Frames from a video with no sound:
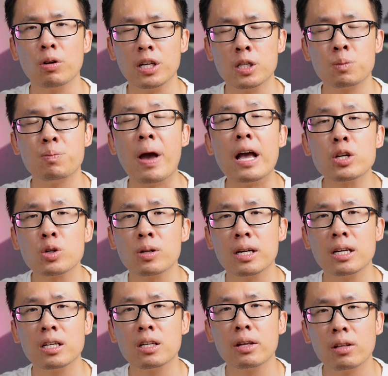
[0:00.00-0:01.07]

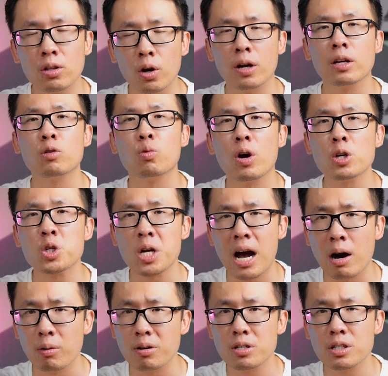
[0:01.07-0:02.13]
especially during rush
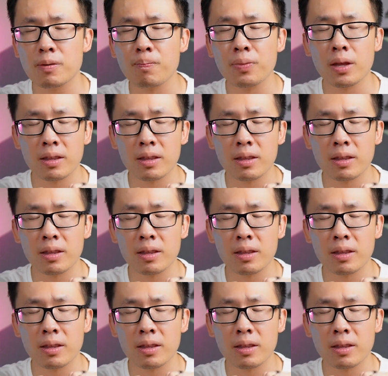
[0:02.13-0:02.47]
hours.